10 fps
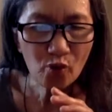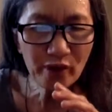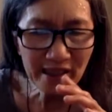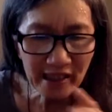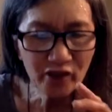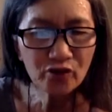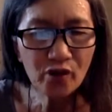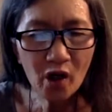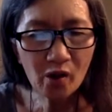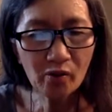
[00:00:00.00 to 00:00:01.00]
we need to
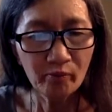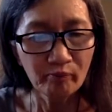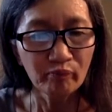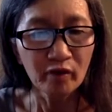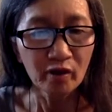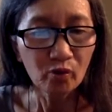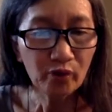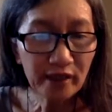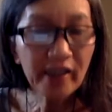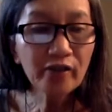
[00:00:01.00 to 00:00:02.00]
know,
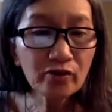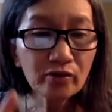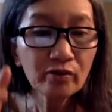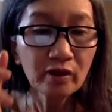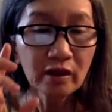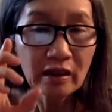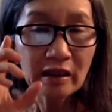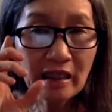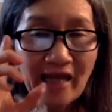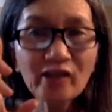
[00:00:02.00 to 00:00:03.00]
we need to
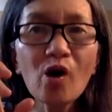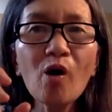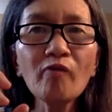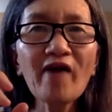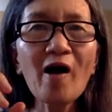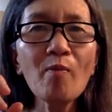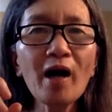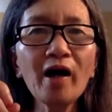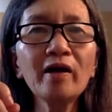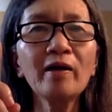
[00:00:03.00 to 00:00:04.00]
let go of our
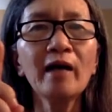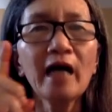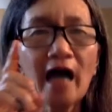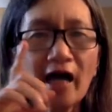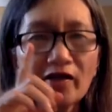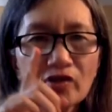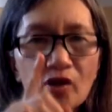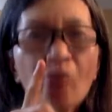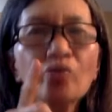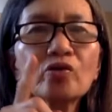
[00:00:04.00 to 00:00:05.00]
mind and
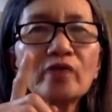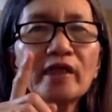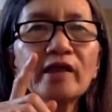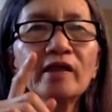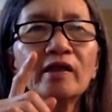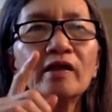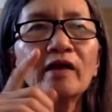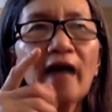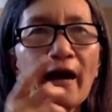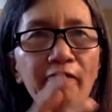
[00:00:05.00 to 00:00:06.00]
totally
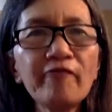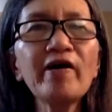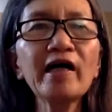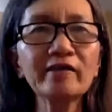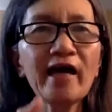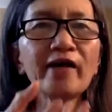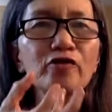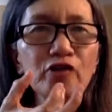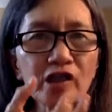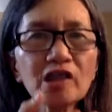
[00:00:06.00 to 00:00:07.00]
have faith
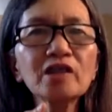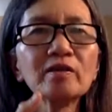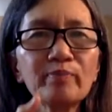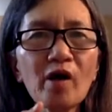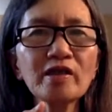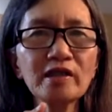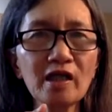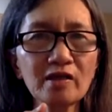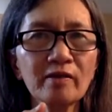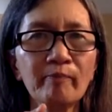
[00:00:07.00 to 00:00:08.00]
and trust the
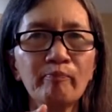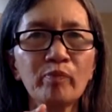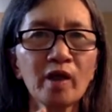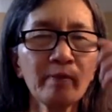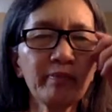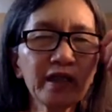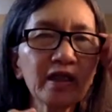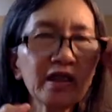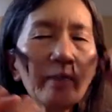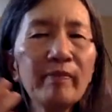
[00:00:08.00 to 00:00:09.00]
process.
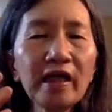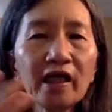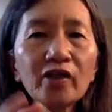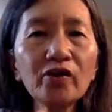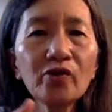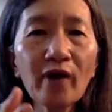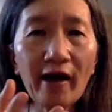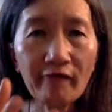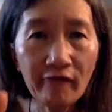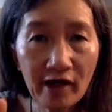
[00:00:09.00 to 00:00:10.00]
Because the minute you
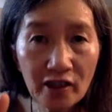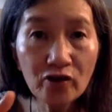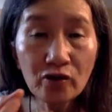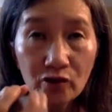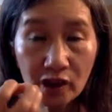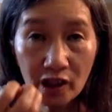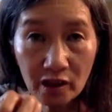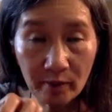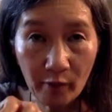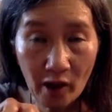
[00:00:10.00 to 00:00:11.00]
have faith, you trust
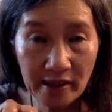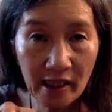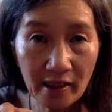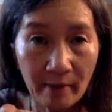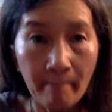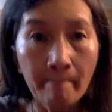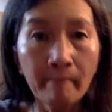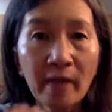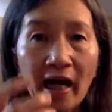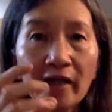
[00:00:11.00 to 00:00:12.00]
the process,
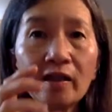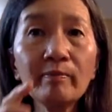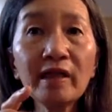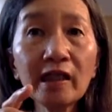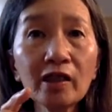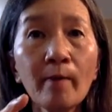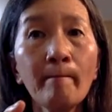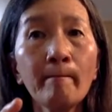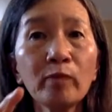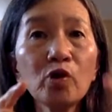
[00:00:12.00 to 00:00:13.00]
and the minute
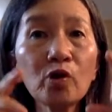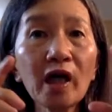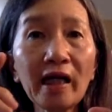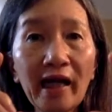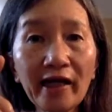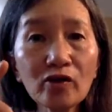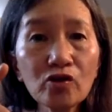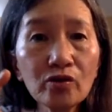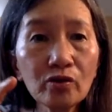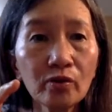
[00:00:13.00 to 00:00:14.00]
you connect
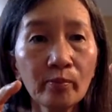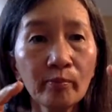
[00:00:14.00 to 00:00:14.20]
to